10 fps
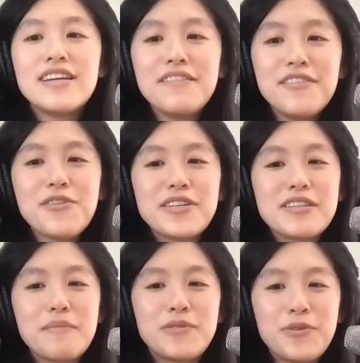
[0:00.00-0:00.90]
even though as
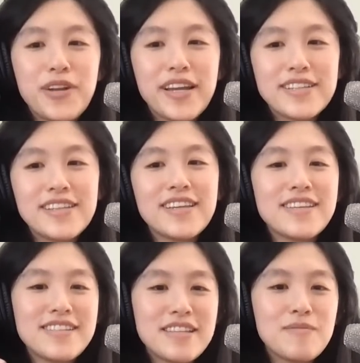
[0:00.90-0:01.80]
I'm tuning into this,
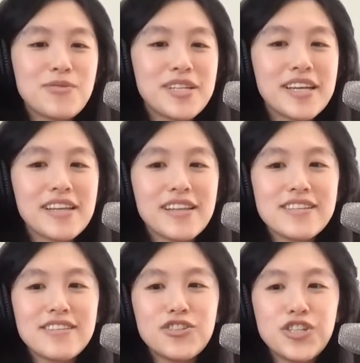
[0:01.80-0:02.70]
it seems
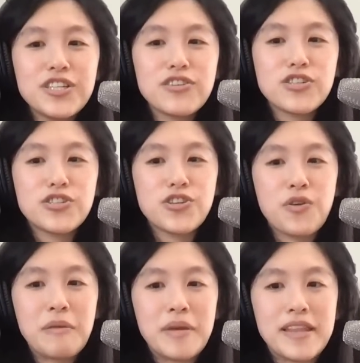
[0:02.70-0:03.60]
ridiculous, the G's are just
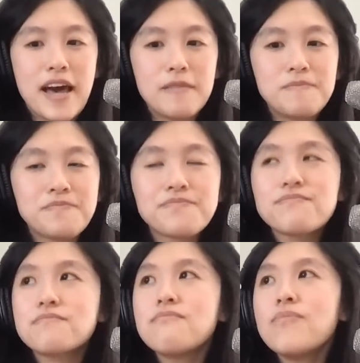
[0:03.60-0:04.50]
showing me that
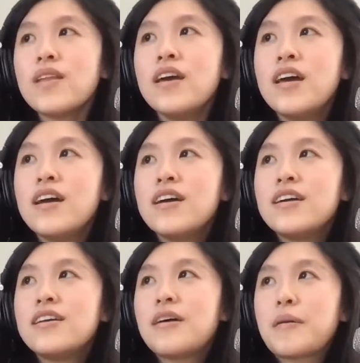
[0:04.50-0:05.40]

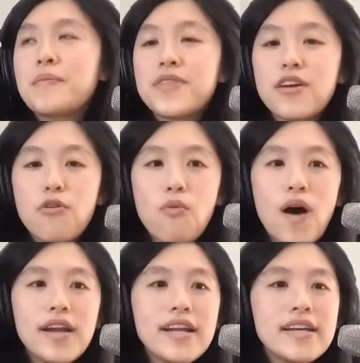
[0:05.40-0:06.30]
they're
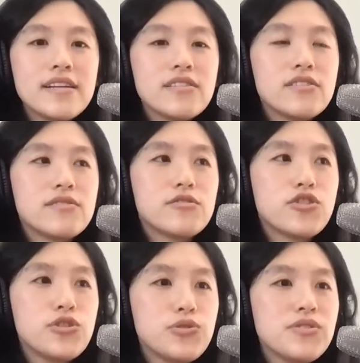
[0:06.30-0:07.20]
wanting
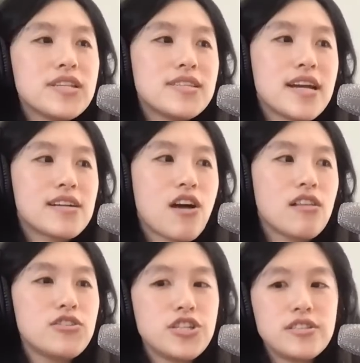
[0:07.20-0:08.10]
to use this
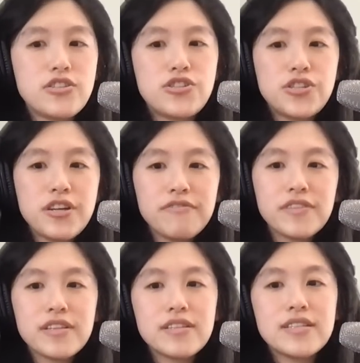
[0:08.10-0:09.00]
technology to shift
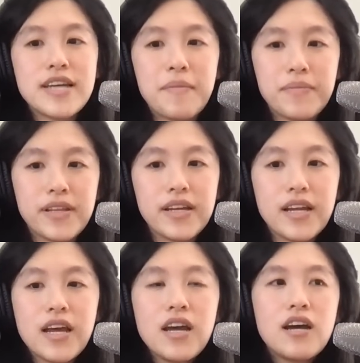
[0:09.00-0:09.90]
the template,
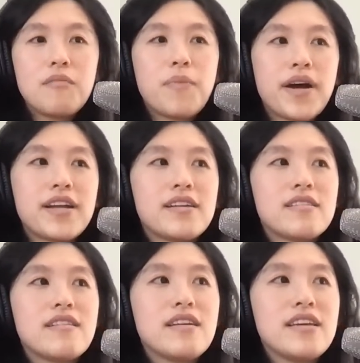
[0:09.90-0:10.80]
but
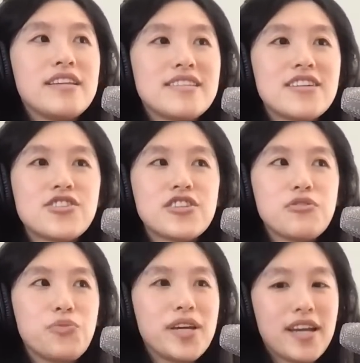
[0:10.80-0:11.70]
essentially
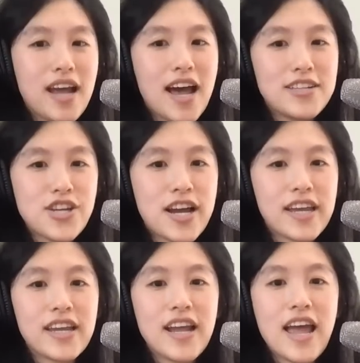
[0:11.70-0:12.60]
we can hijack
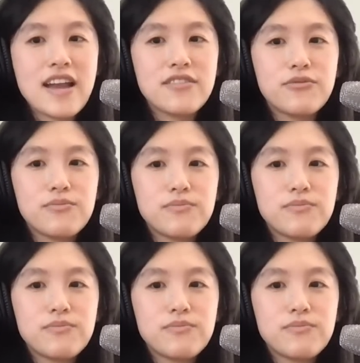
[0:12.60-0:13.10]
it. And